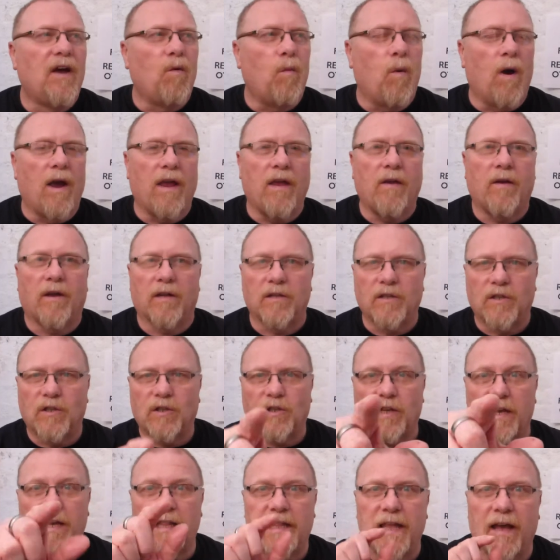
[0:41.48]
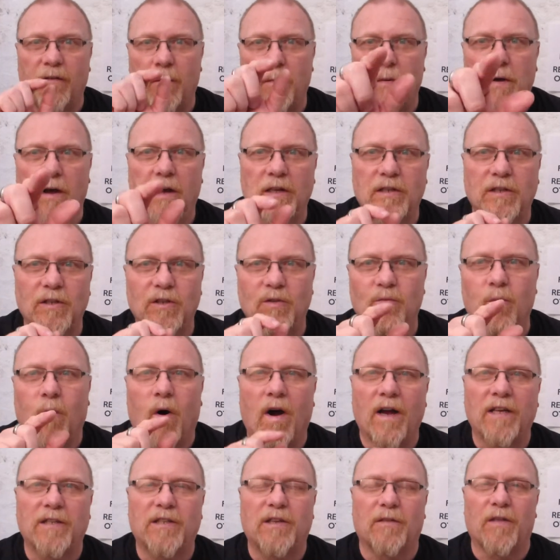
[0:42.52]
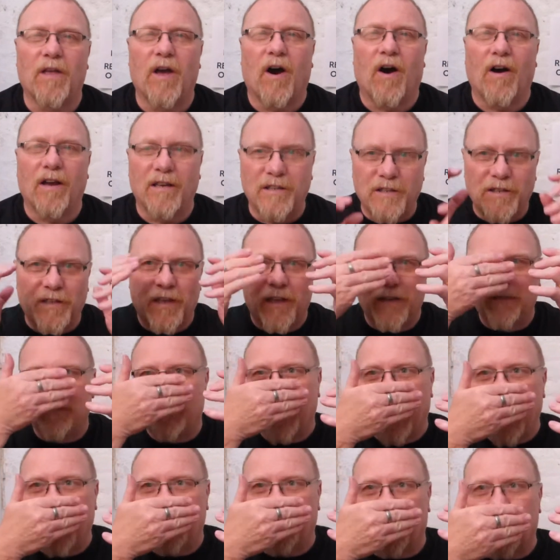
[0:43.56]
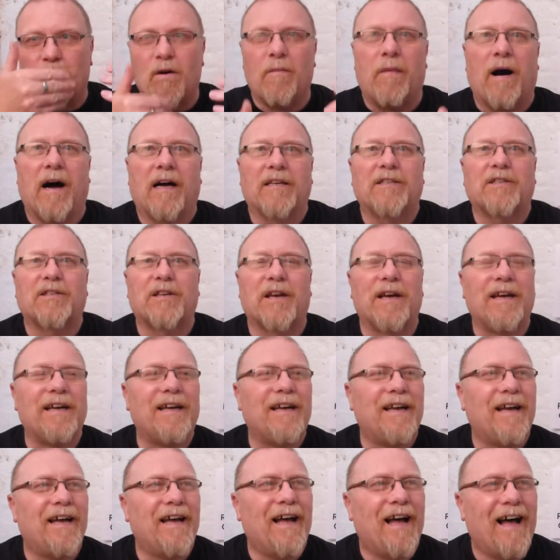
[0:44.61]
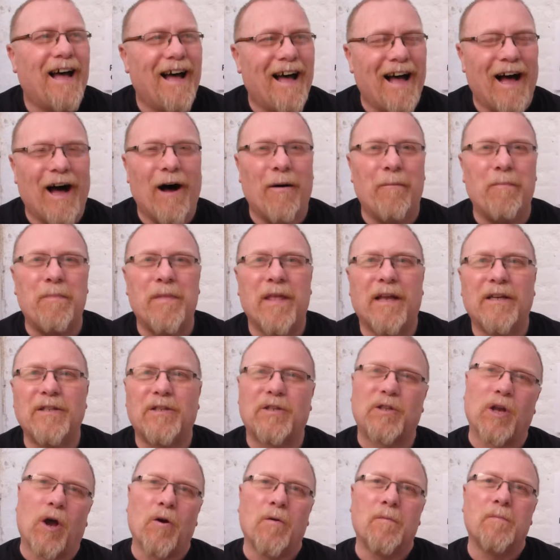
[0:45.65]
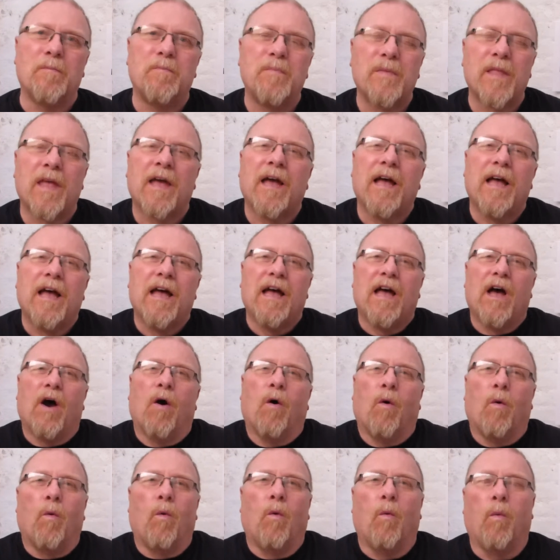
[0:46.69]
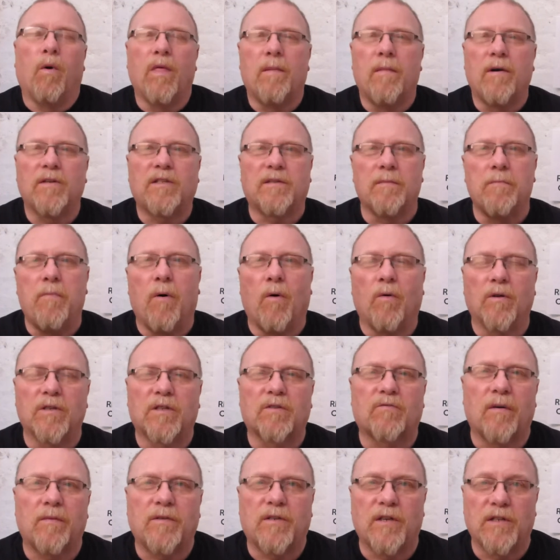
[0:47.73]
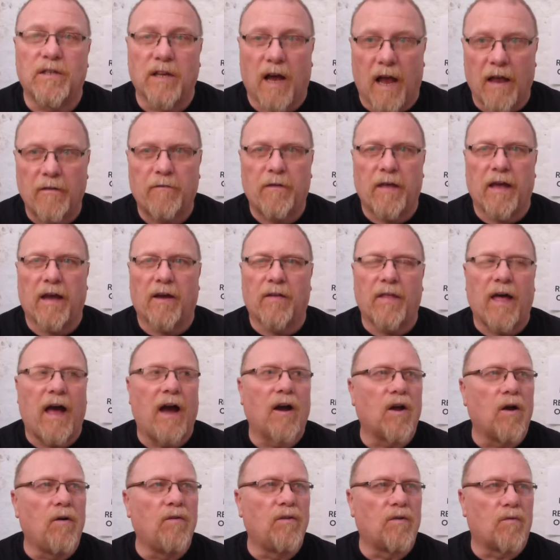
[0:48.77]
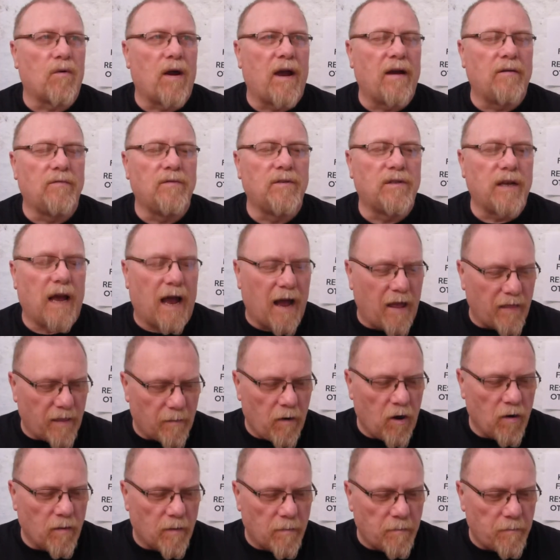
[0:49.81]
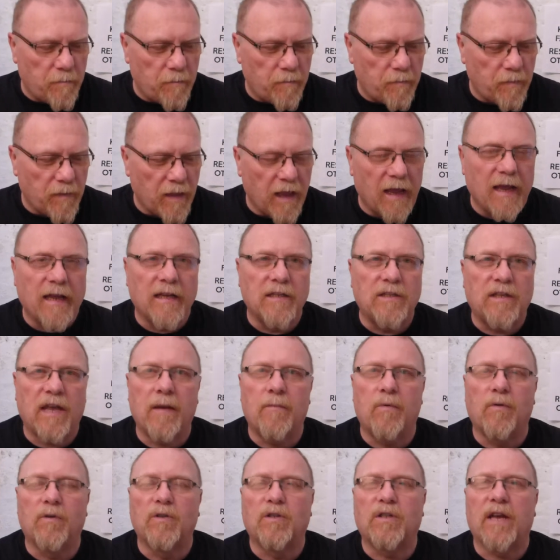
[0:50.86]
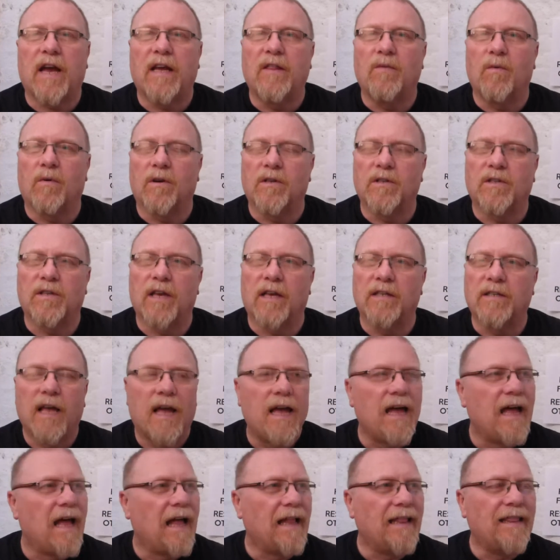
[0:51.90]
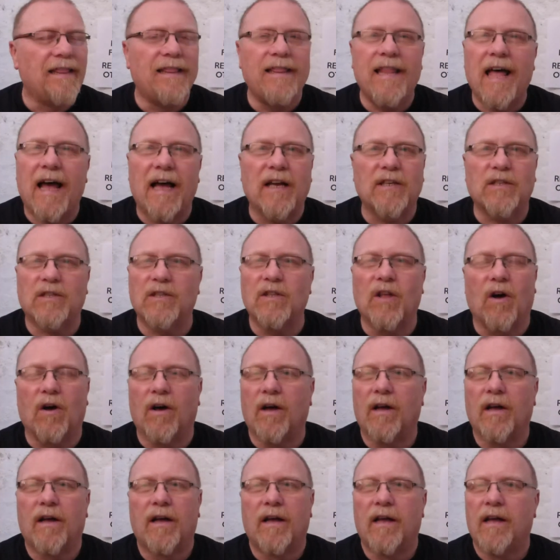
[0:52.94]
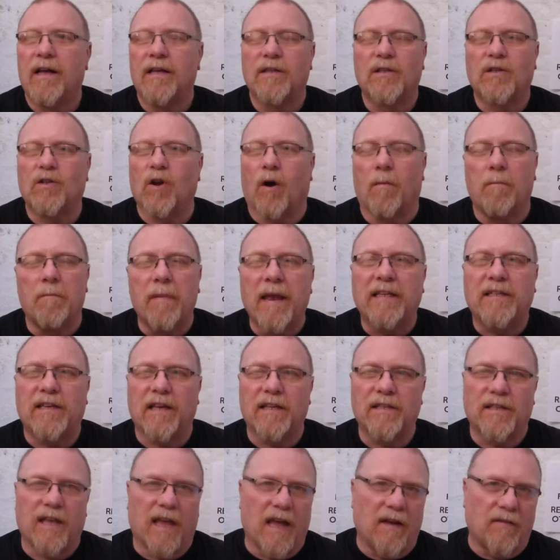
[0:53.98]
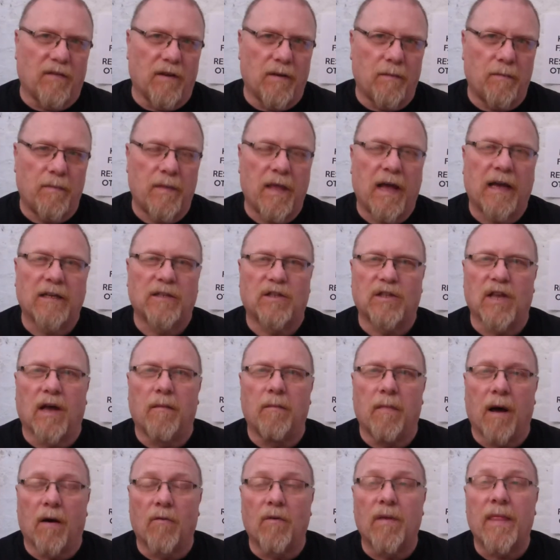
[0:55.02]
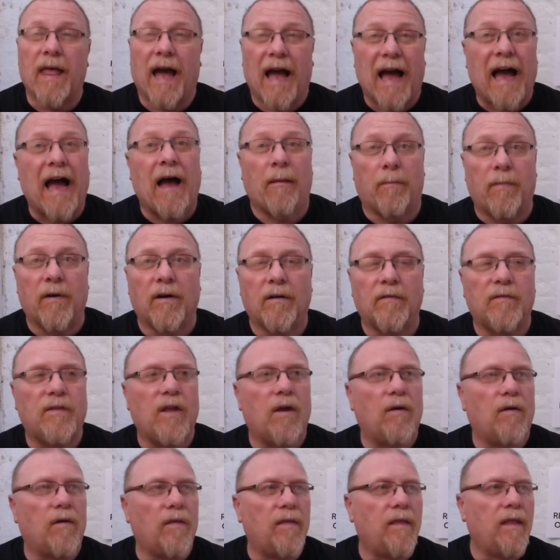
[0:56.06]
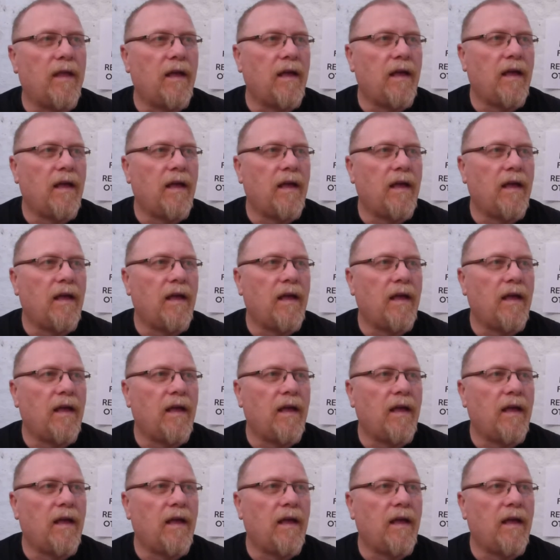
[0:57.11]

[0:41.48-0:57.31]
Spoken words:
where you can see the other person's whites of the eyes, even through a mask. So one of the most important scriptures I think that are going around at the moment is Hebrews 10, where it says, "Let us not stop meeting together, as some are in the habit of doing."